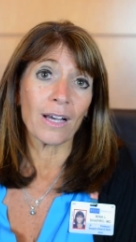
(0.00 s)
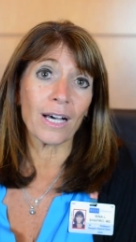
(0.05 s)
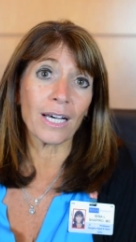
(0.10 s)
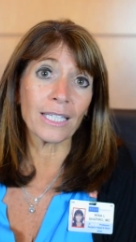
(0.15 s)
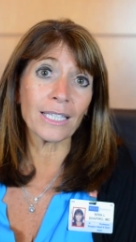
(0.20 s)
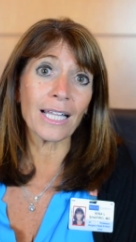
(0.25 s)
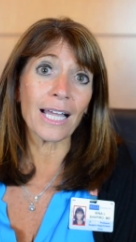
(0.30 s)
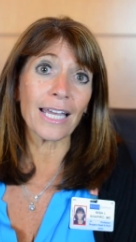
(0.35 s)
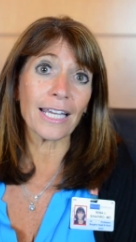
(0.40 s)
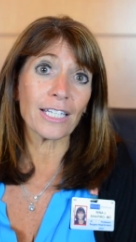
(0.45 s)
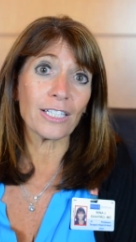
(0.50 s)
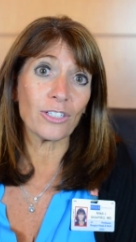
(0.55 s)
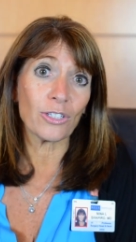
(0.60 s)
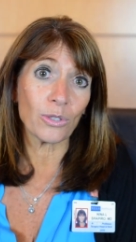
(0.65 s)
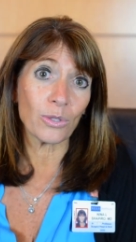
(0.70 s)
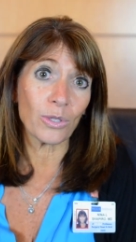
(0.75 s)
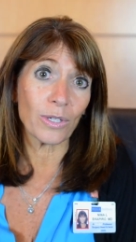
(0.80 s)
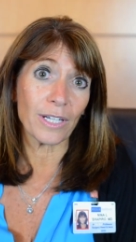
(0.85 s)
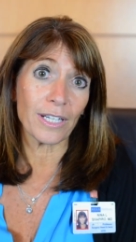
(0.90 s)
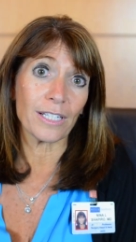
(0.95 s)
Unlike
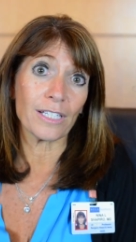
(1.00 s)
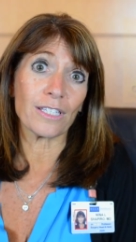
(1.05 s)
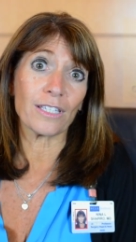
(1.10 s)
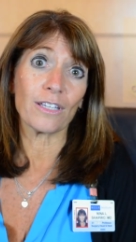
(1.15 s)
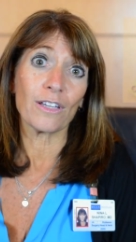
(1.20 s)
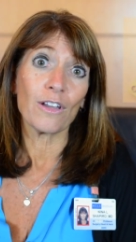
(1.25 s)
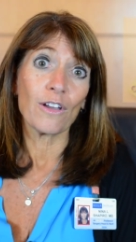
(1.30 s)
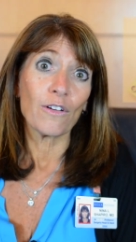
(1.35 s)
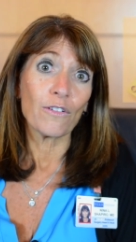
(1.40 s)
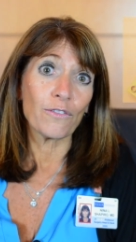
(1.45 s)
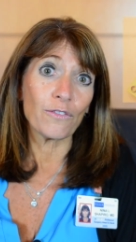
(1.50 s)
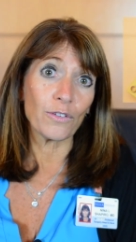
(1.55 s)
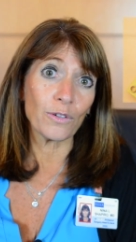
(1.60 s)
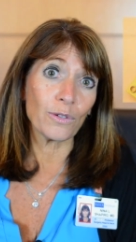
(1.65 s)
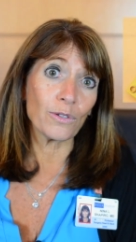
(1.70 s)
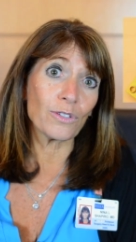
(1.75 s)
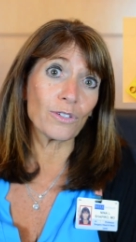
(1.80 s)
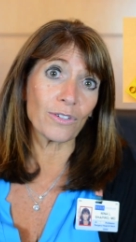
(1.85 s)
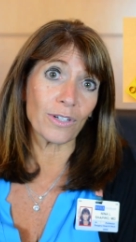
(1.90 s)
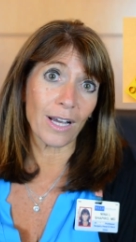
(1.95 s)
toys,
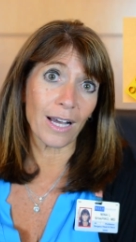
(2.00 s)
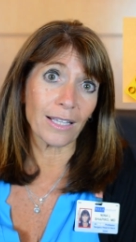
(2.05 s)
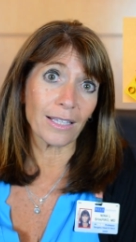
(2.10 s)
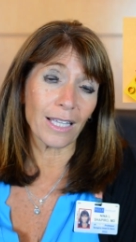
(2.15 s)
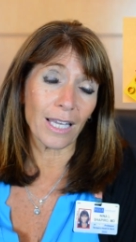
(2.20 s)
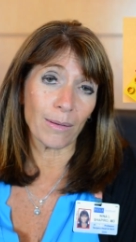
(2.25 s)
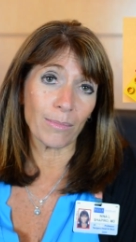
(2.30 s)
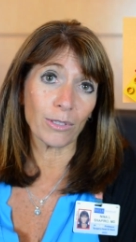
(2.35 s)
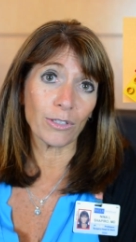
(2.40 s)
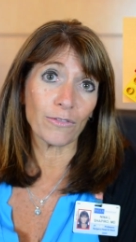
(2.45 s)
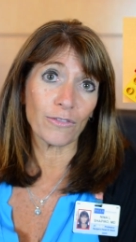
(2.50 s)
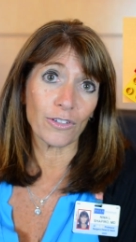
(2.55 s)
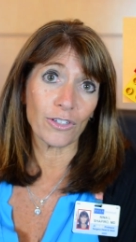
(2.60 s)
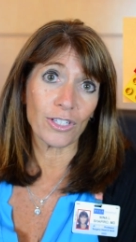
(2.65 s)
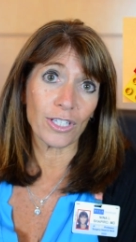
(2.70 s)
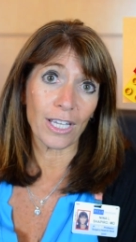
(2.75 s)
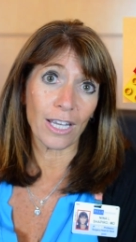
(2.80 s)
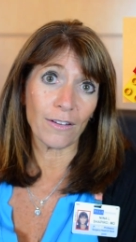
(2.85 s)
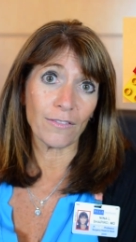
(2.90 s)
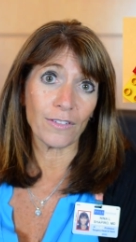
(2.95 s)
foods are not labeled for
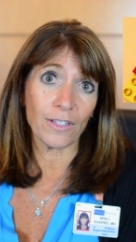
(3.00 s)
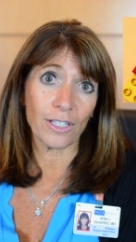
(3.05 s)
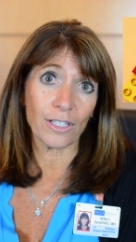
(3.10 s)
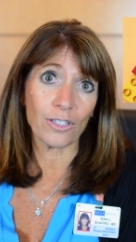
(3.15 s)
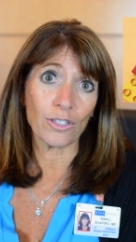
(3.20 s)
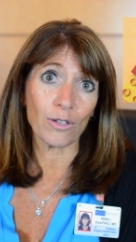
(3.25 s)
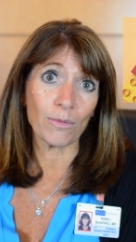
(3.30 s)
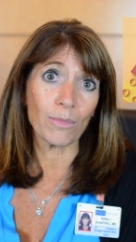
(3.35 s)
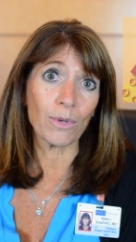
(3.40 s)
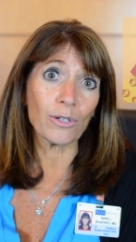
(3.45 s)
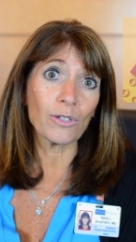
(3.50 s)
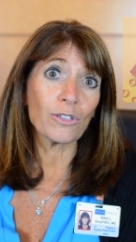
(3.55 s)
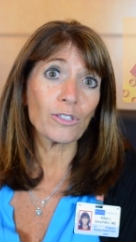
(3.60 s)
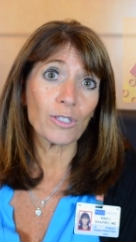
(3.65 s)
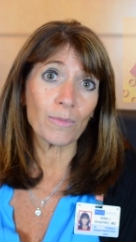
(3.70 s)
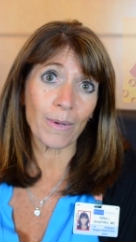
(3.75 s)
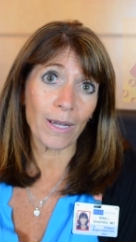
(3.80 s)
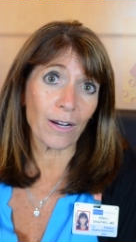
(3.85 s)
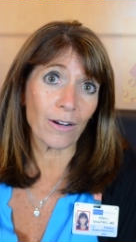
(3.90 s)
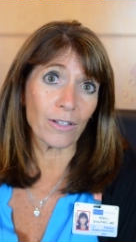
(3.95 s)
safety, so
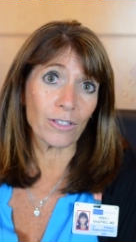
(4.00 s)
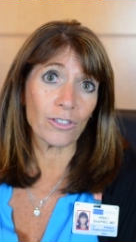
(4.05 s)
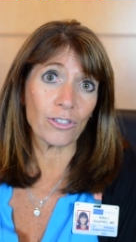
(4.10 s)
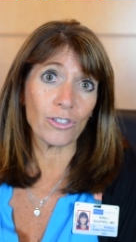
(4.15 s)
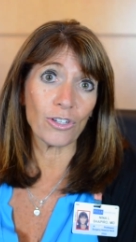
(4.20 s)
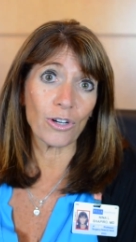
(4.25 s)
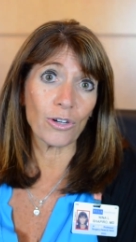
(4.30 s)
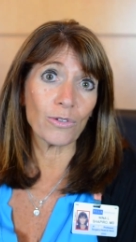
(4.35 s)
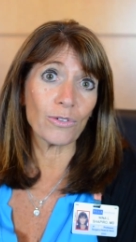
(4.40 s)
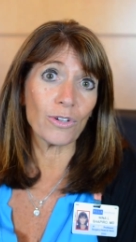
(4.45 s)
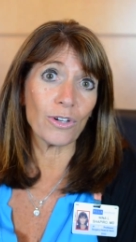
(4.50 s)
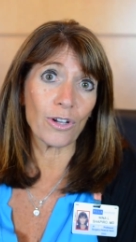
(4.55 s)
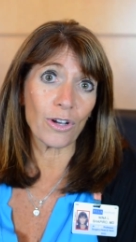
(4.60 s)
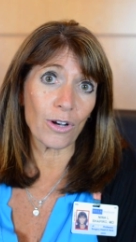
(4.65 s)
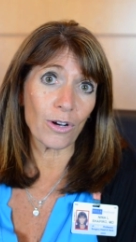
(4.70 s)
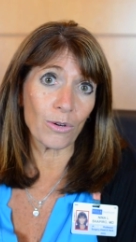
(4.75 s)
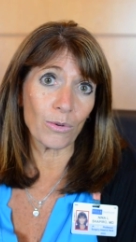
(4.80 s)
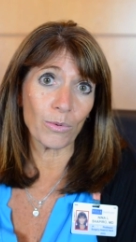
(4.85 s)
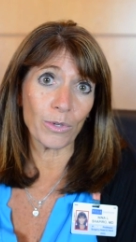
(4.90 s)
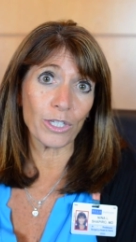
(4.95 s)
most parents don't
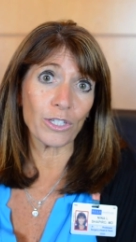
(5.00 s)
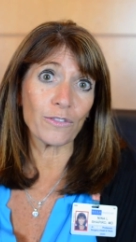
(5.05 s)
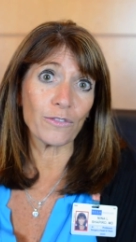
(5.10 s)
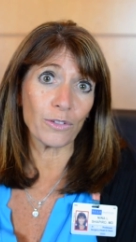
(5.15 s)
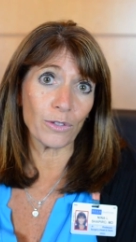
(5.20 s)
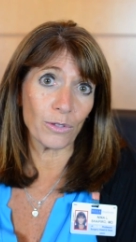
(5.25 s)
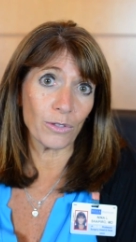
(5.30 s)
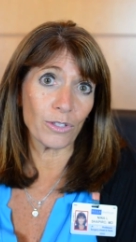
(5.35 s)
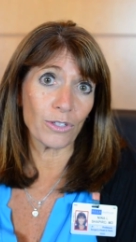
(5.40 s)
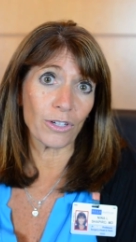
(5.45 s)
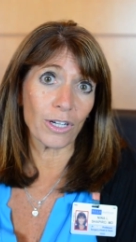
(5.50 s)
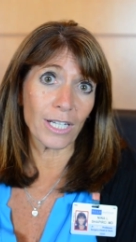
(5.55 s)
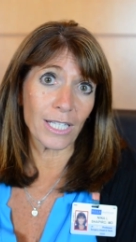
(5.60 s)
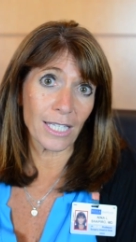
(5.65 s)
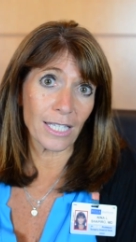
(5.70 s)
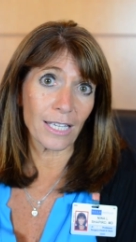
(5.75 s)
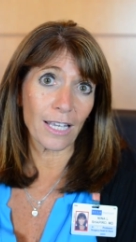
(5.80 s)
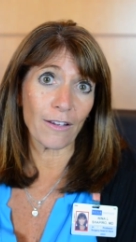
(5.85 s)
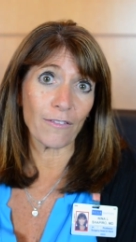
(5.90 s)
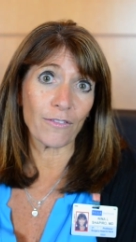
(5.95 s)
know which foods are
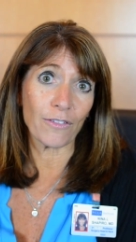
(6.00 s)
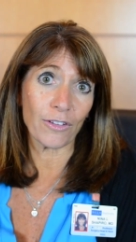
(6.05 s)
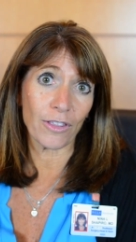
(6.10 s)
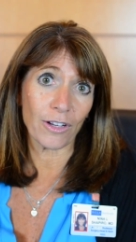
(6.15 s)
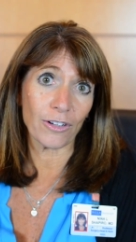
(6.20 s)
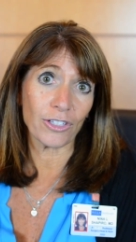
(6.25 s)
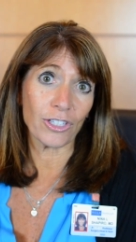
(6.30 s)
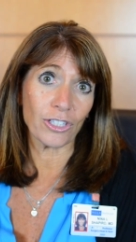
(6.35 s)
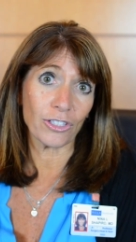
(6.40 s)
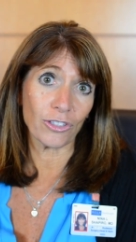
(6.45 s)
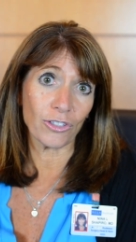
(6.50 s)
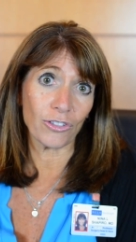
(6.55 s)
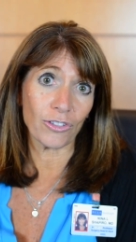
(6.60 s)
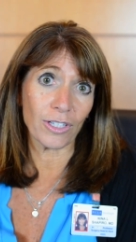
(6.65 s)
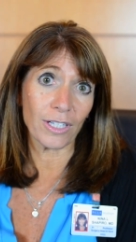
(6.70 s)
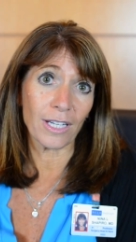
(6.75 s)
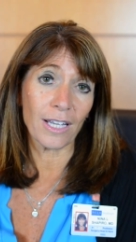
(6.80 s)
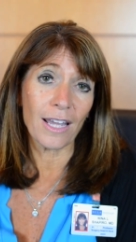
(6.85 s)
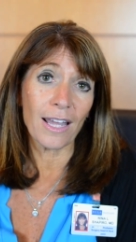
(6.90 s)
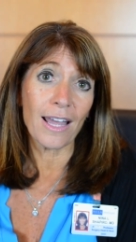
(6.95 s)
unsafe for their
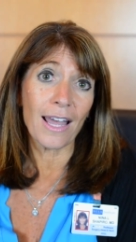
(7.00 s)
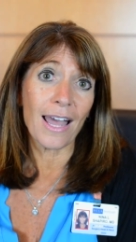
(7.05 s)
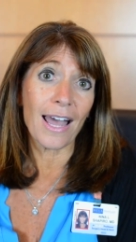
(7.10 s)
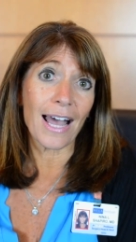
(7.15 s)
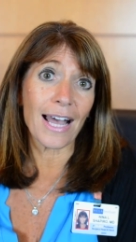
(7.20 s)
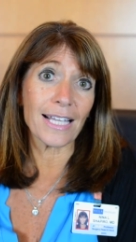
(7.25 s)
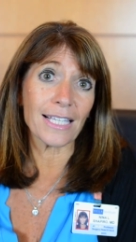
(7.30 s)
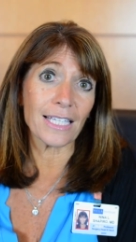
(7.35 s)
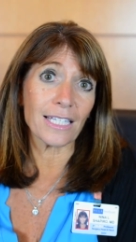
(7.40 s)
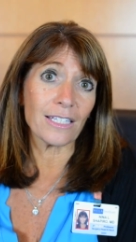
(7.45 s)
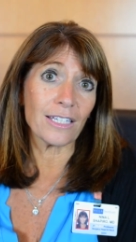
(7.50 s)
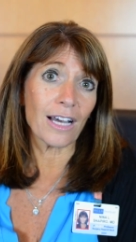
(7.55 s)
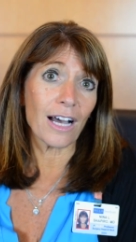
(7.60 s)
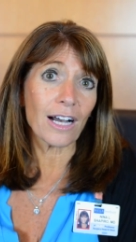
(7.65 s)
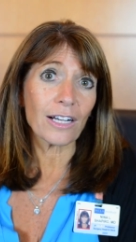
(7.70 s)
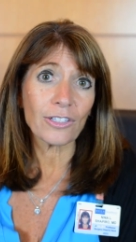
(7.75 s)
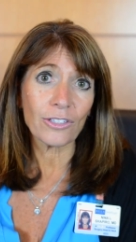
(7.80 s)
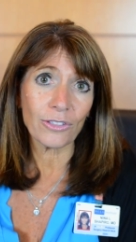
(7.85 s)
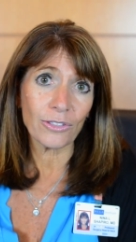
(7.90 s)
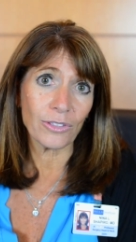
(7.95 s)
children. As a
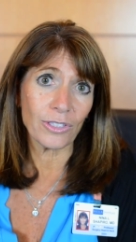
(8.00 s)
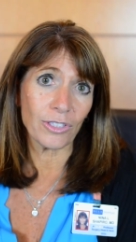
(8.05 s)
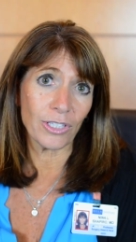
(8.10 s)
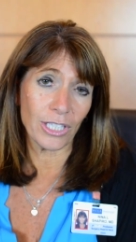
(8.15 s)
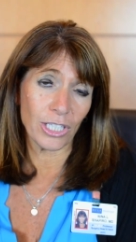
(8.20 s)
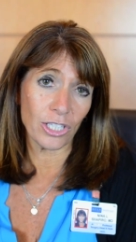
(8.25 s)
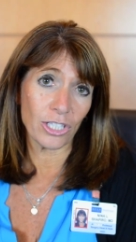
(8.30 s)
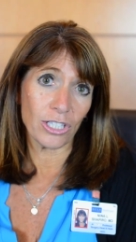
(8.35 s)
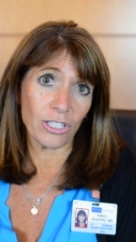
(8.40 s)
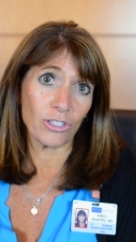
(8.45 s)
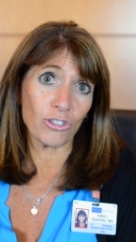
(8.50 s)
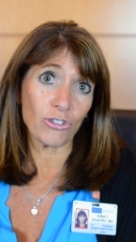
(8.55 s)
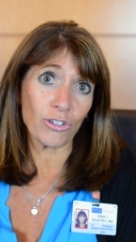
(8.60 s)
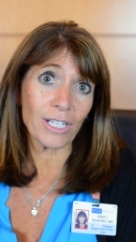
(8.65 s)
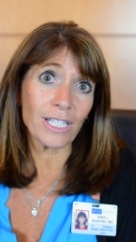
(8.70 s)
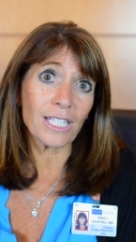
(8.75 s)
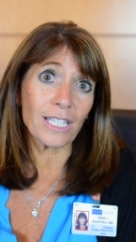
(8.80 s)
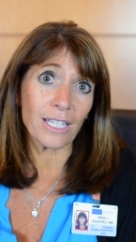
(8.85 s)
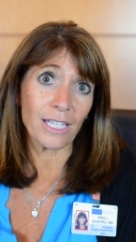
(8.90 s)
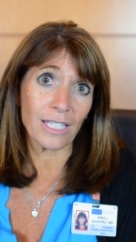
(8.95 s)
doctor who
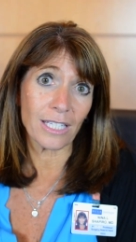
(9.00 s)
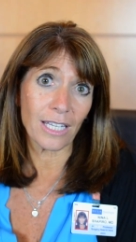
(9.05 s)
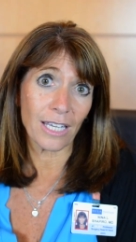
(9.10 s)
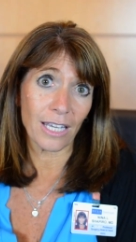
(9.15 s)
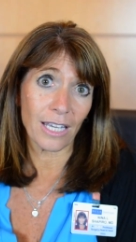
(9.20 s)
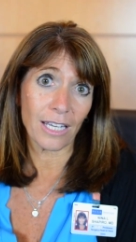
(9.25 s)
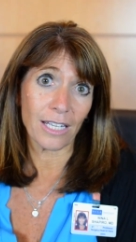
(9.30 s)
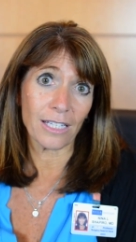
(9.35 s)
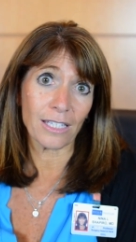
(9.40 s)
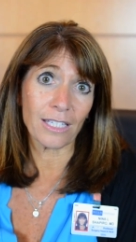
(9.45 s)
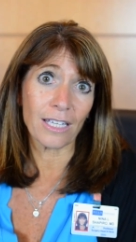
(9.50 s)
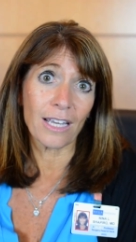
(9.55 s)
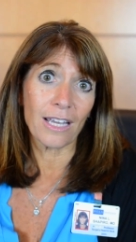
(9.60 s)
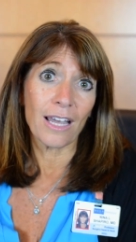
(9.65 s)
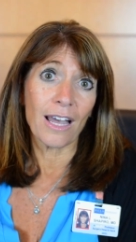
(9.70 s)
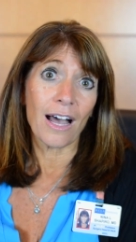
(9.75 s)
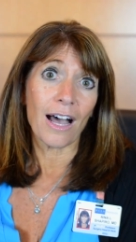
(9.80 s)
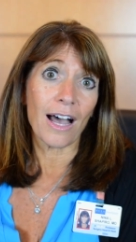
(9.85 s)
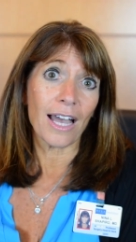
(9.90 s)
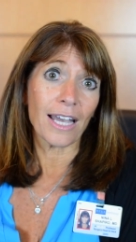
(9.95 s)
treats these kids,
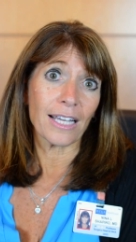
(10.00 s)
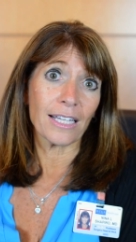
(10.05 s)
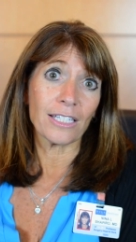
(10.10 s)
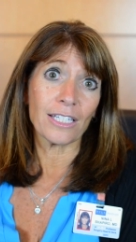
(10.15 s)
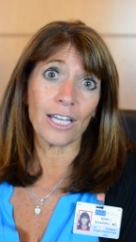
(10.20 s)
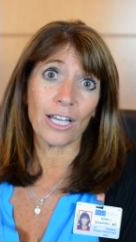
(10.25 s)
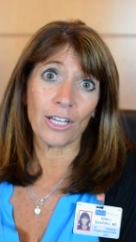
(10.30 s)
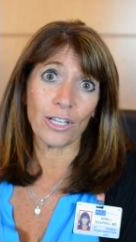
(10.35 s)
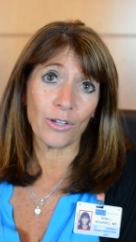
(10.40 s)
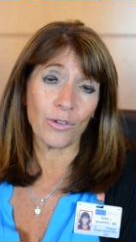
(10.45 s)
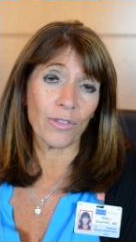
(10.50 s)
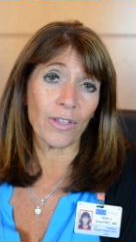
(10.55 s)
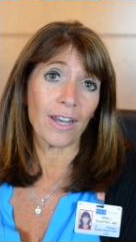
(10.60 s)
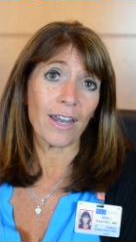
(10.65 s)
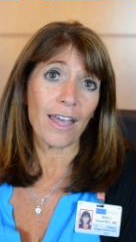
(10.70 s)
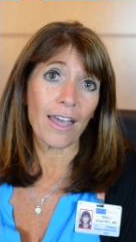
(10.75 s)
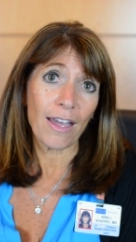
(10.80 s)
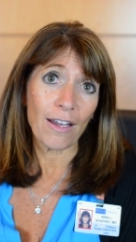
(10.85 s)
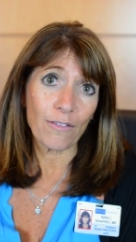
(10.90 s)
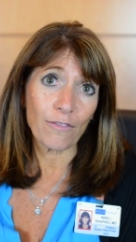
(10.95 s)
I can tell you that
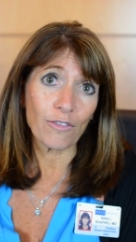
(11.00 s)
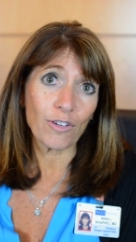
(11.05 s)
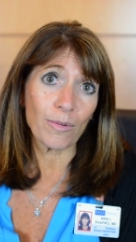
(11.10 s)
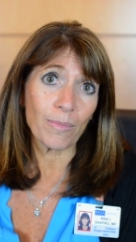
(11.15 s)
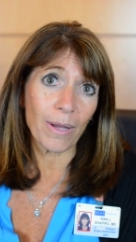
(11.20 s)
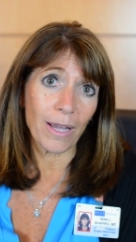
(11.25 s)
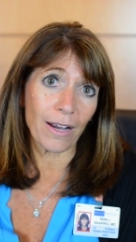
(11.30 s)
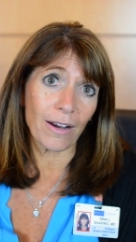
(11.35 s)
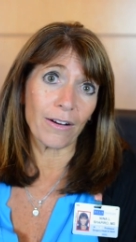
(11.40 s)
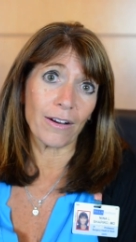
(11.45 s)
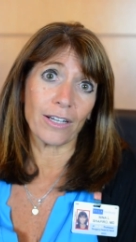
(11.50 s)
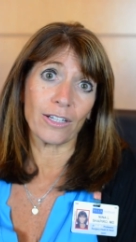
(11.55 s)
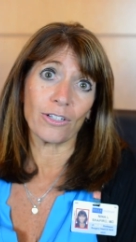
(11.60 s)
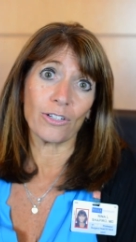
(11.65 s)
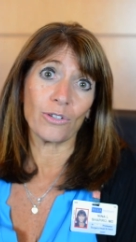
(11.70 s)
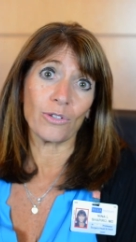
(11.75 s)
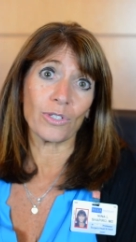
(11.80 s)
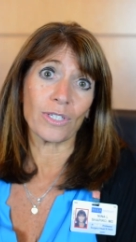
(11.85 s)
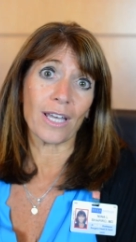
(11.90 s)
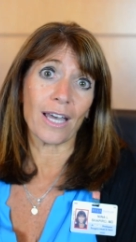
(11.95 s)
every parent
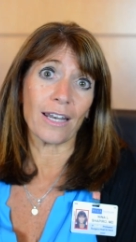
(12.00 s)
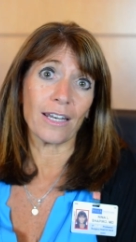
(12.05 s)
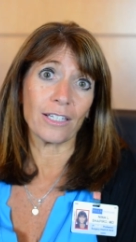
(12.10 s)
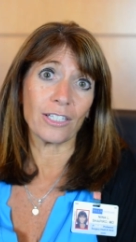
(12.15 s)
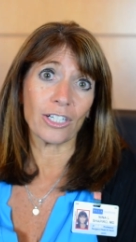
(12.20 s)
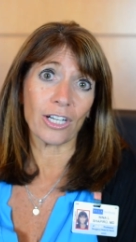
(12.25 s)
who's had a